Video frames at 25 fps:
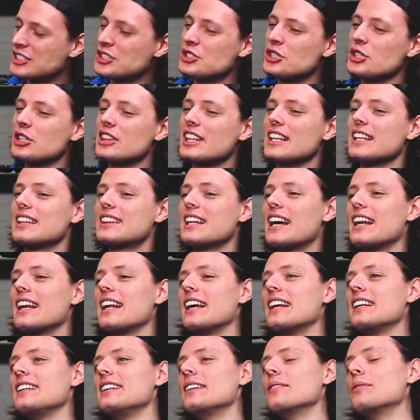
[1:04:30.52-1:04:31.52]
Did you think that
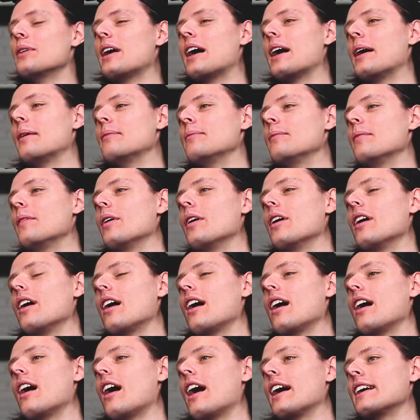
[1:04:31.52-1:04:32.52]
it,
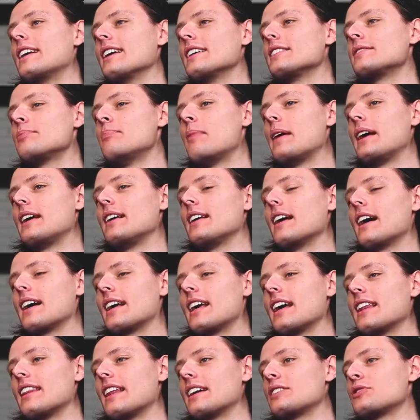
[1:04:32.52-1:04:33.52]
I guess being,
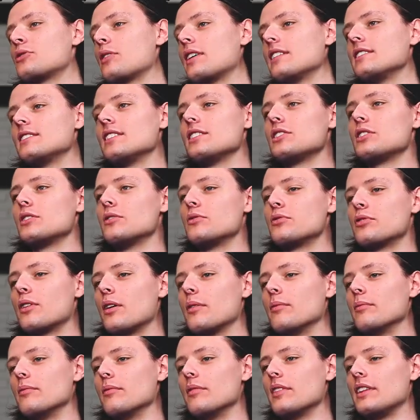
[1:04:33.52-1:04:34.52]
again, that transition
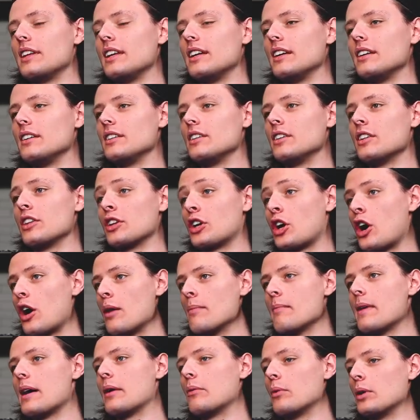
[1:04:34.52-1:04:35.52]
from the
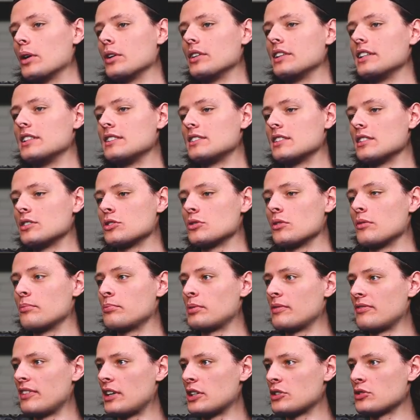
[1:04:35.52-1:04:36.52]
combat world into sort of
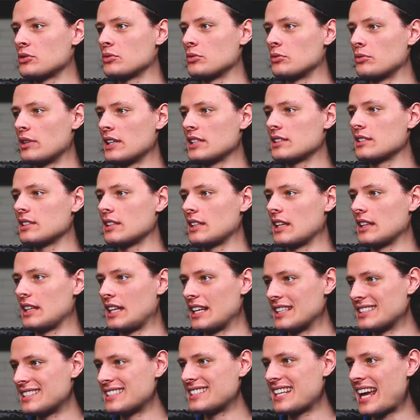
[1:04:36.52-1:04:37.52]
professional wrestling and
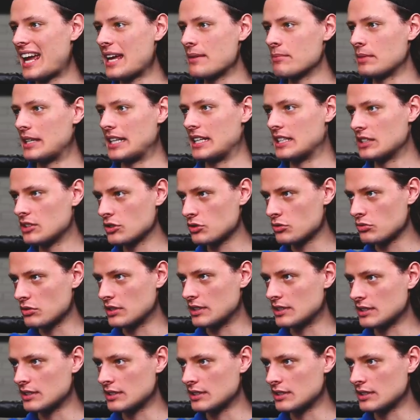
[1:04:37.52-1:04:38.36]
the entertainment industry